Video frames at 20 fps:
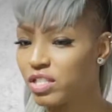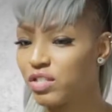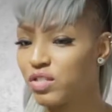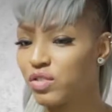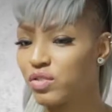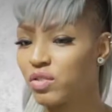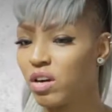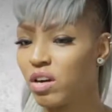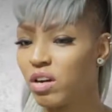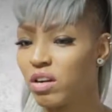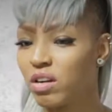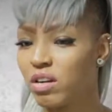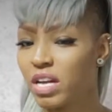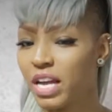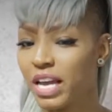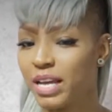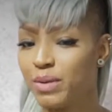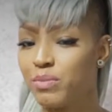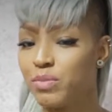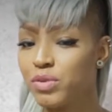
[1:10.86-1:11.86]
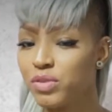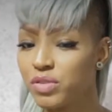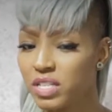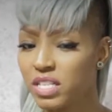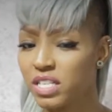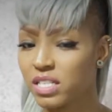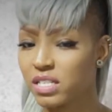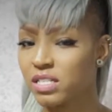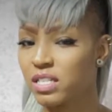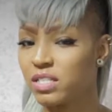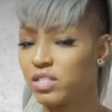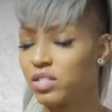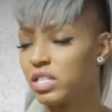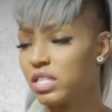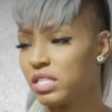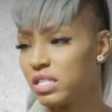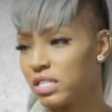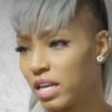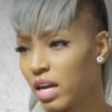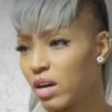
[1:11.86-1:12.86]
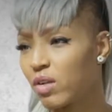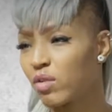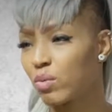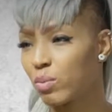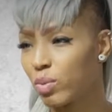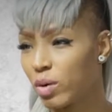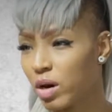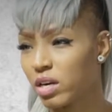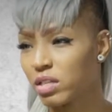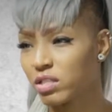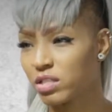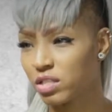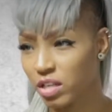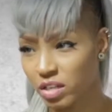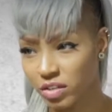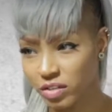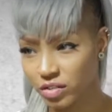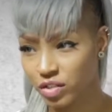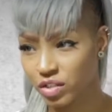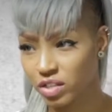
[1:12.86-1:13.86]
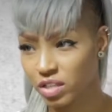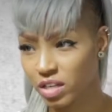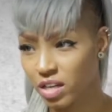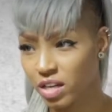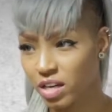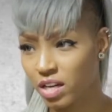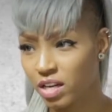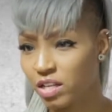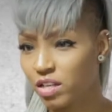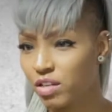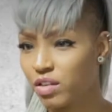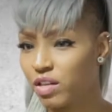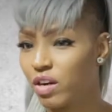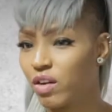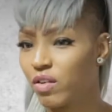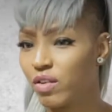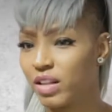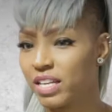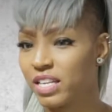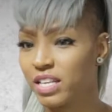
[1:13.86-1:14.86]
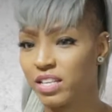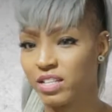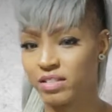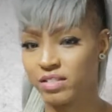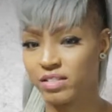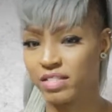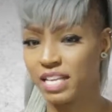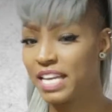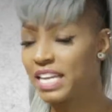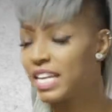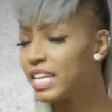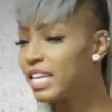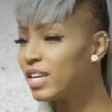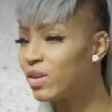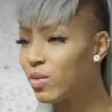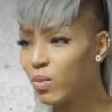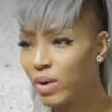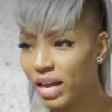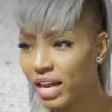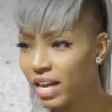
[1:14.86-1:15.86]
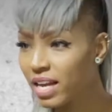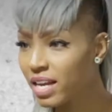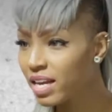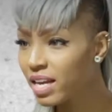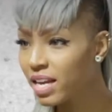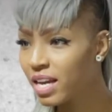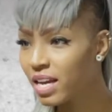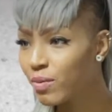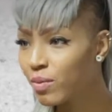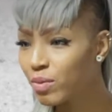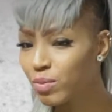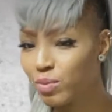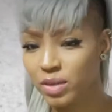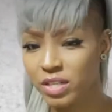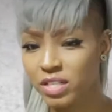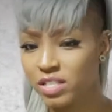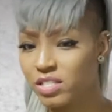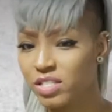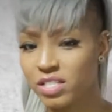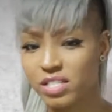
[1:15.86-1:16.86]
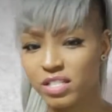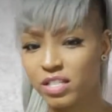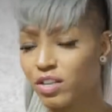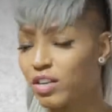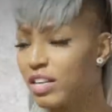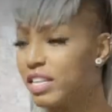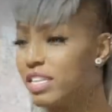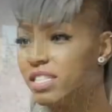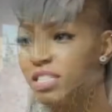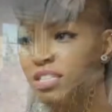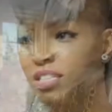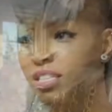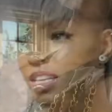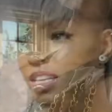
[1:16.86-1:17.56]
is strong and music is such an integral part of church. You know, like taking it away would be just the craziest